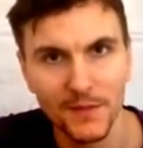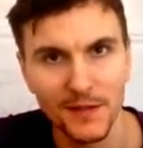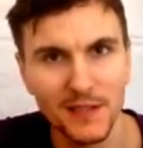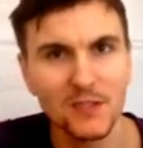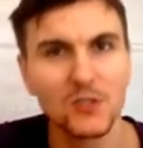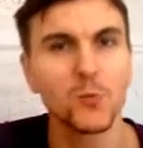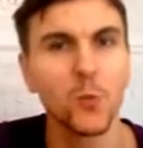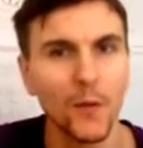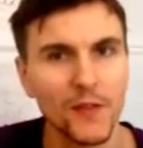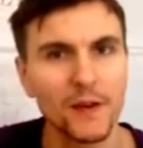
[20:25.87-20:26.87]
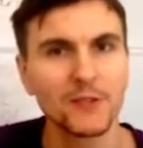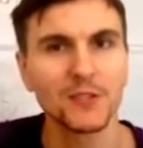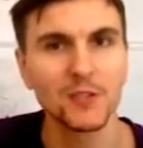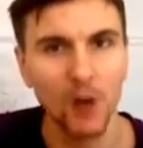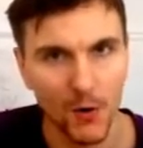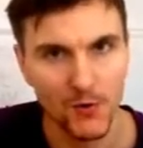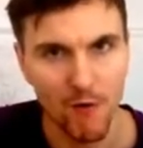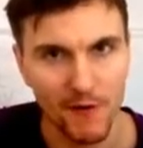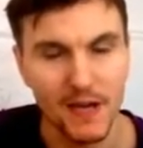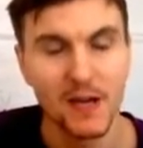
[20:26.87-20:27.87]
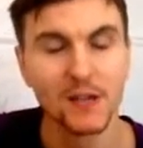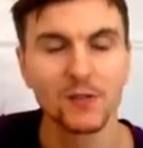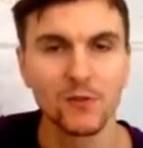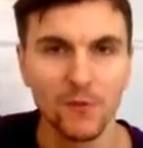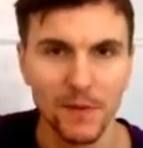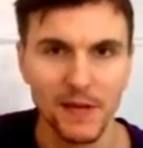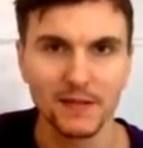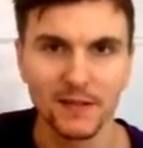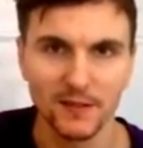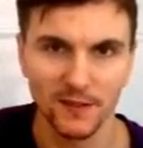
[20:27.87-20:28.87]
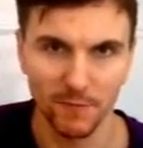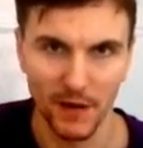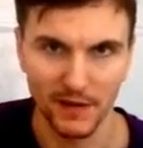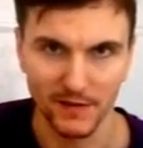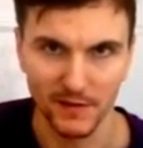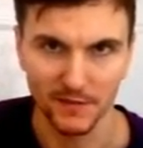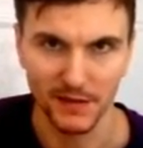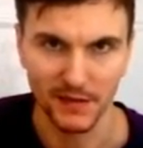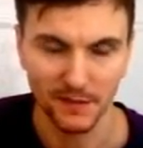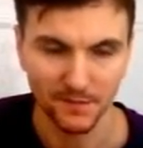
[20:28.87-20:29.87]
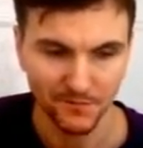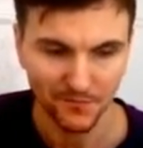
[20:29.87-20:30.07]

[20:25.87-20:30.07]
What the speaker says: So this is just one thing which is contrary to the repeating stuff back to them, okay?